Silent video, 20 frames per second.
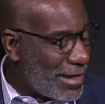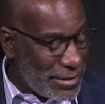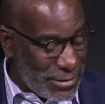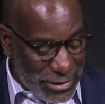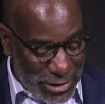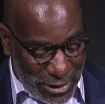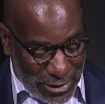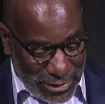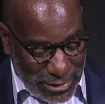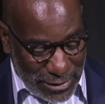
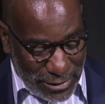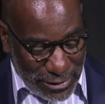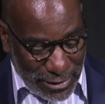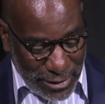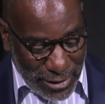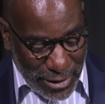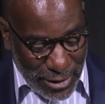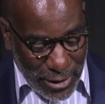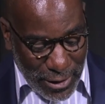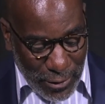Justin,
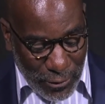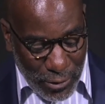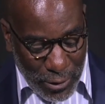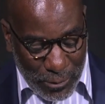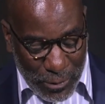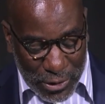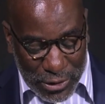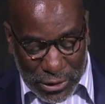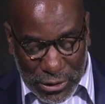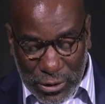will
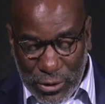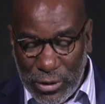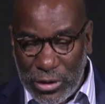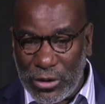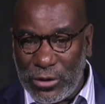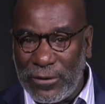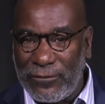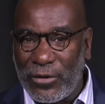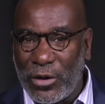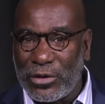pursue
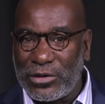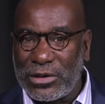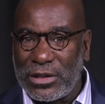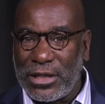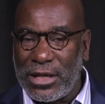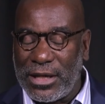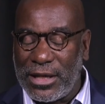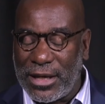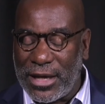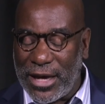
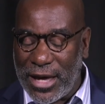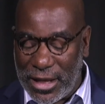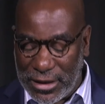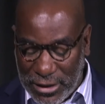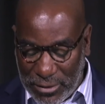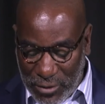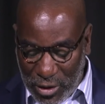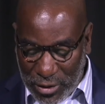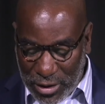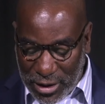university and
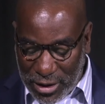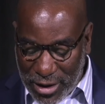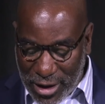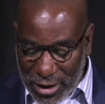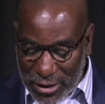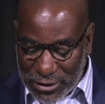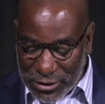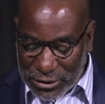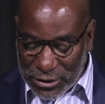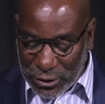community
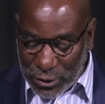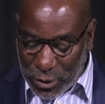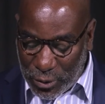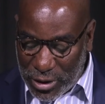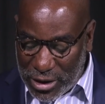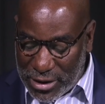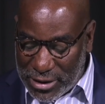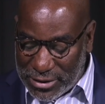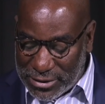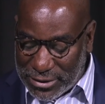college
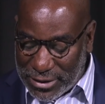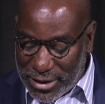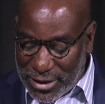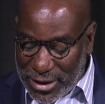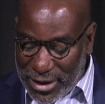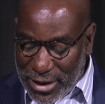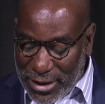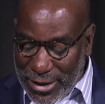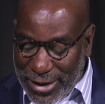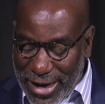degrees
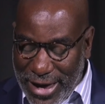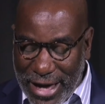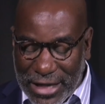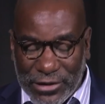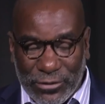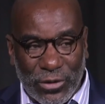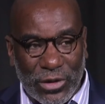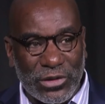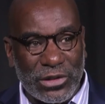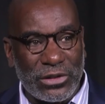
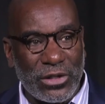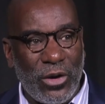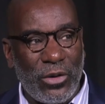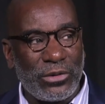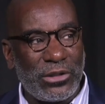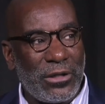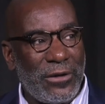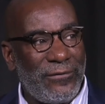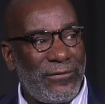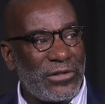as a
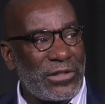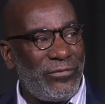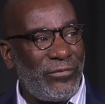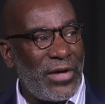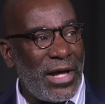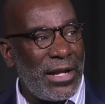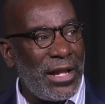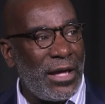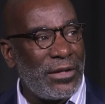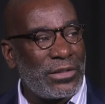result of
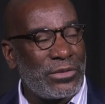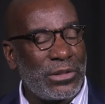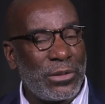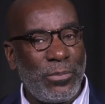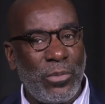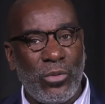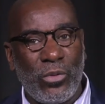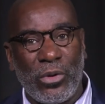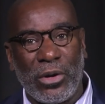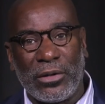financial
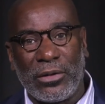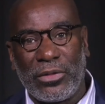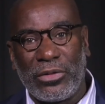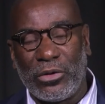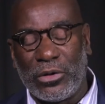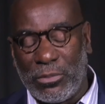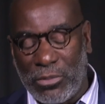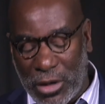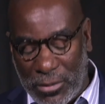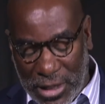support
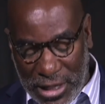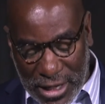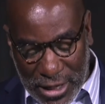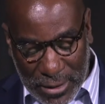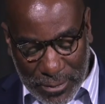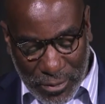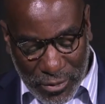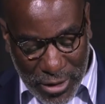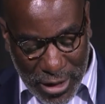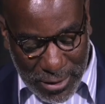through the
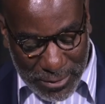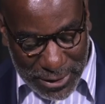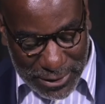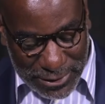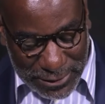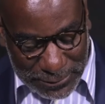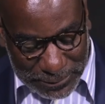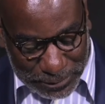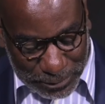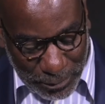Birmingham
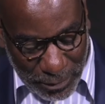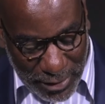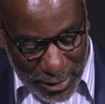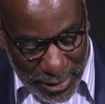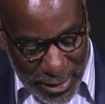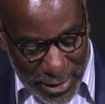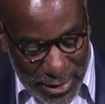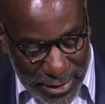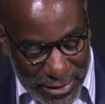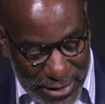Promise.
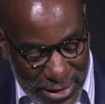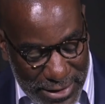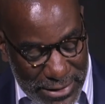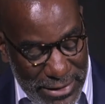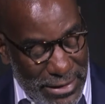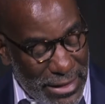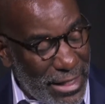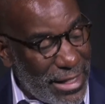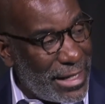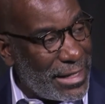
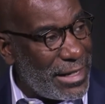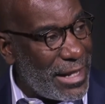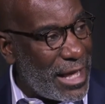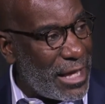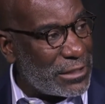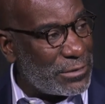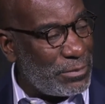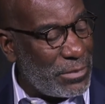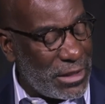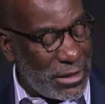This
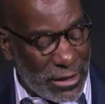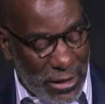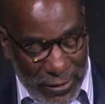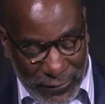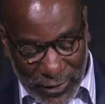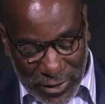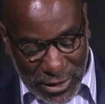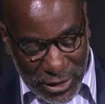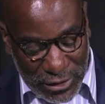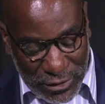announcement
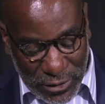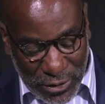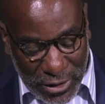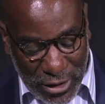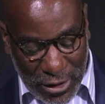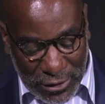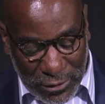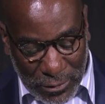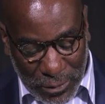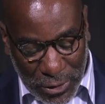of additional
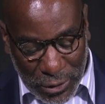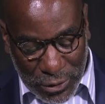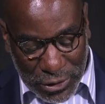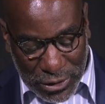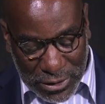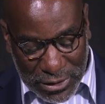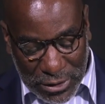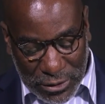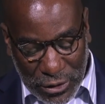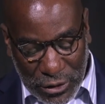
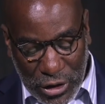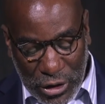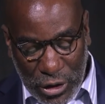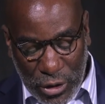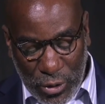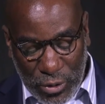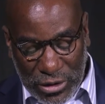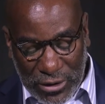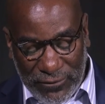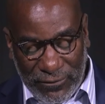contributions is a
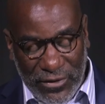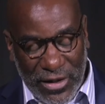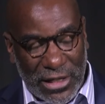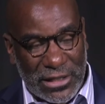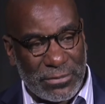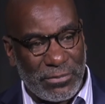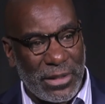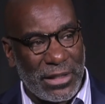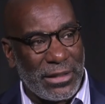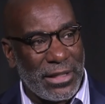huge
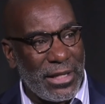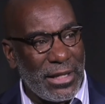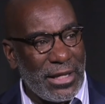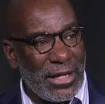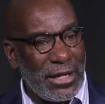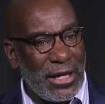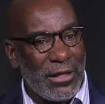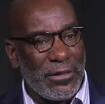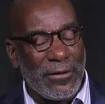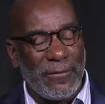investment
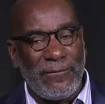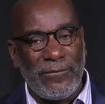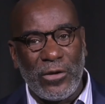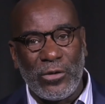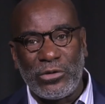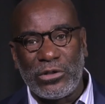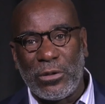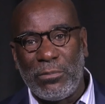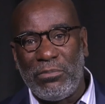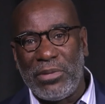in the
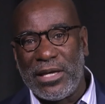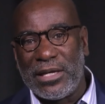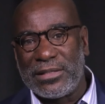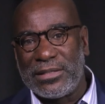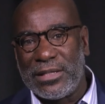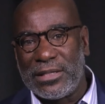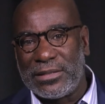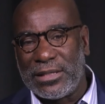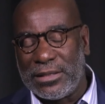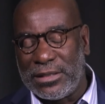future
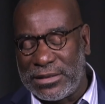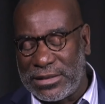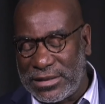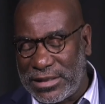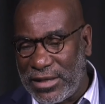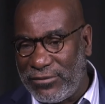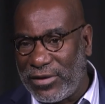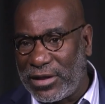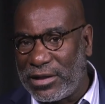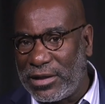business and
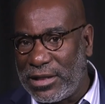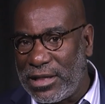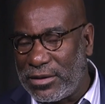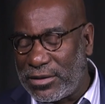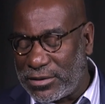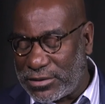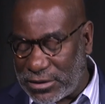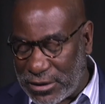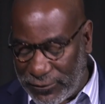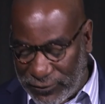civic
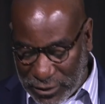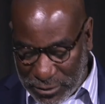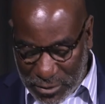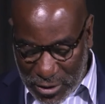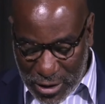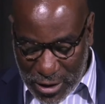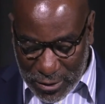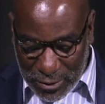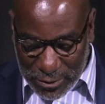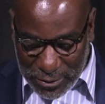leaders of
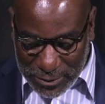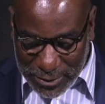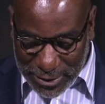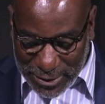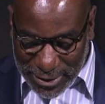tomorrow.